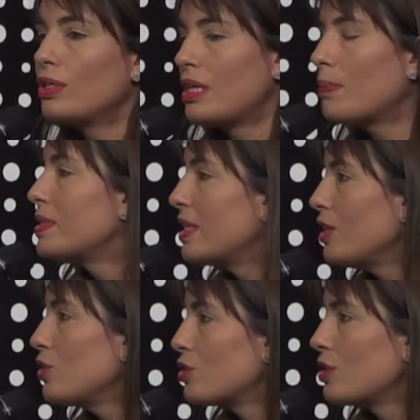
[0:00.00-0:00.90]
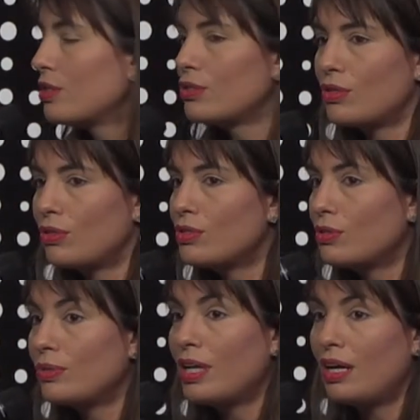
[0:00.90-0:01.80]
substation and so on.
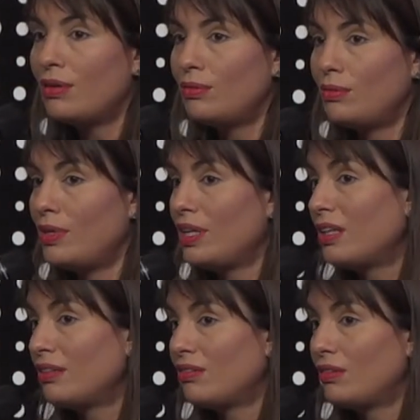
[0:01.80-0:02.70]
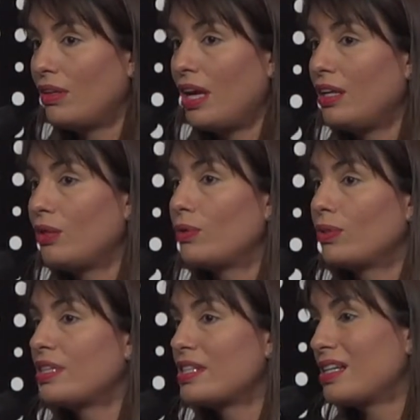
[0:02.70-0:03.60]
So now we are not any
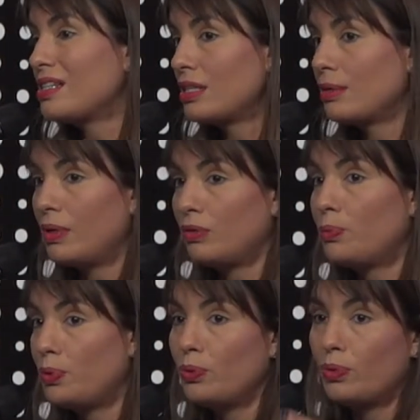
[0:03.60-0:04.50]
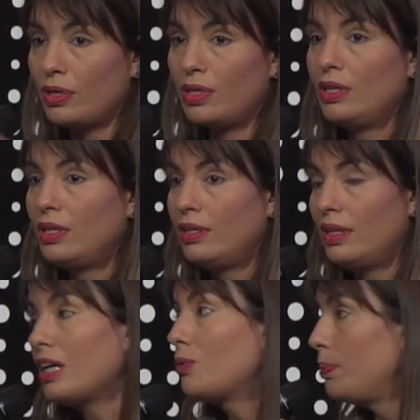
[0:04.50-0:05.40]
longer discussing about pure
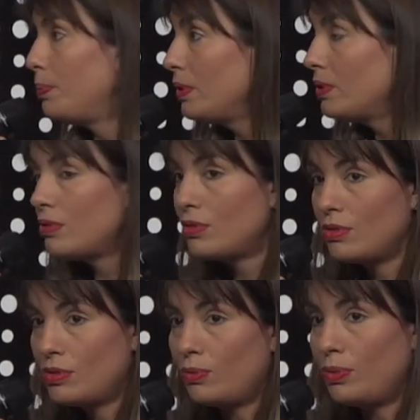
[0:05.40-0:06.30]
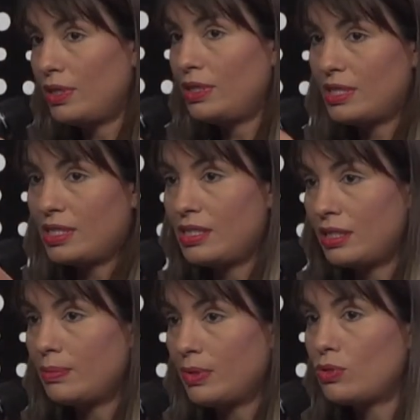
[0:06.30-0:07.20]
equipment. So we are
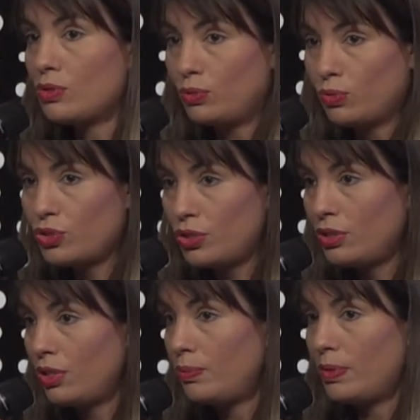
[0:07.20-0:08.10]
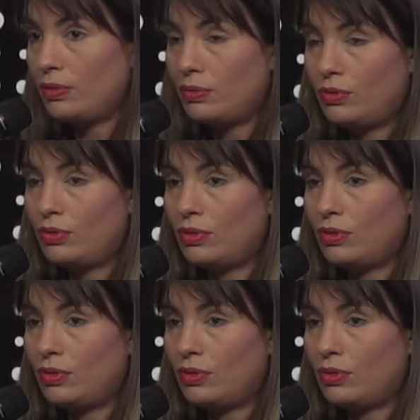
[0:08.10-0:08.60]
discussing about solution, about